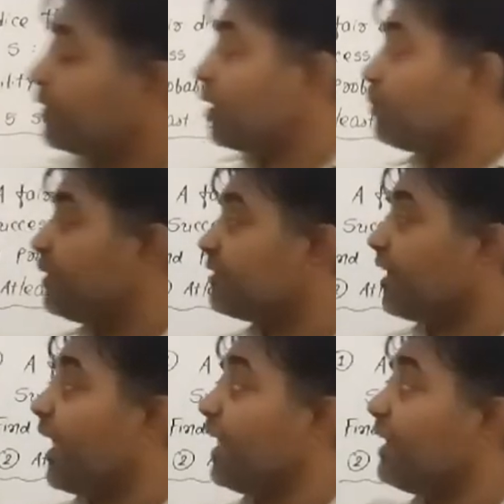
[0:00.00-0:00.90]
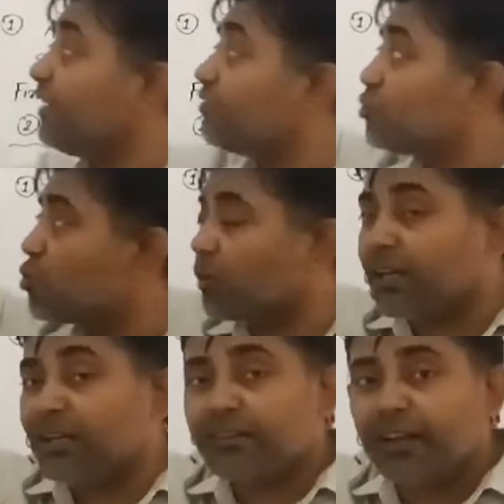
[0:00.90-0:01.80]
It means n is
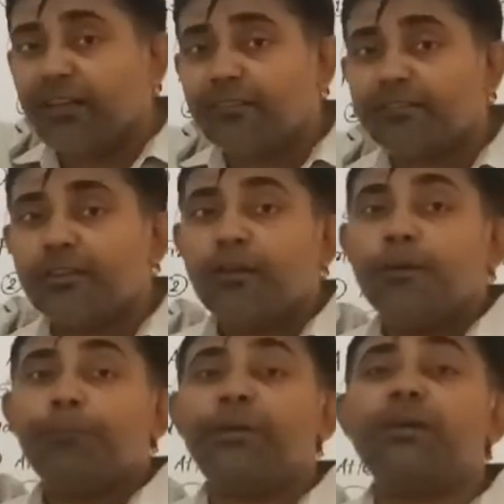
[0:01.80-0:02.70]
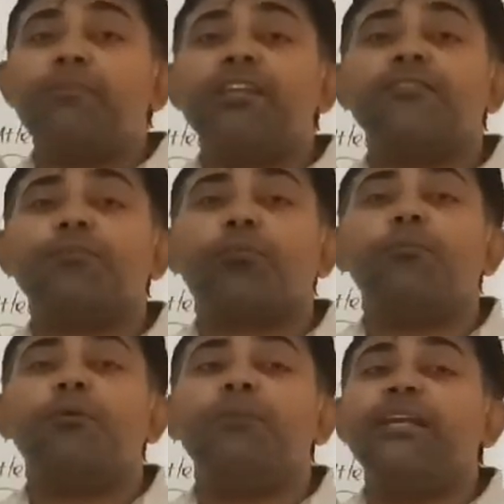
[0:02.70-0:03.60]
total trials, p means
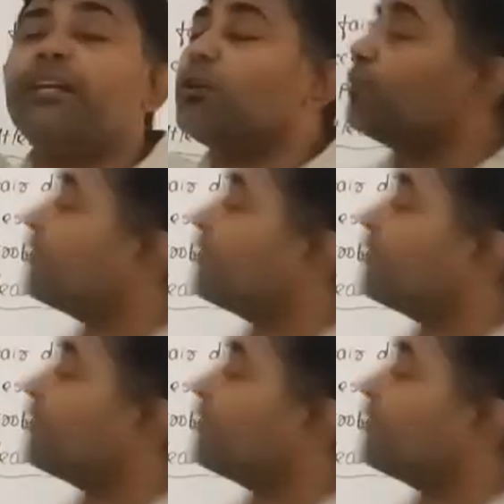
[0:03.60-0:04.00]
probability of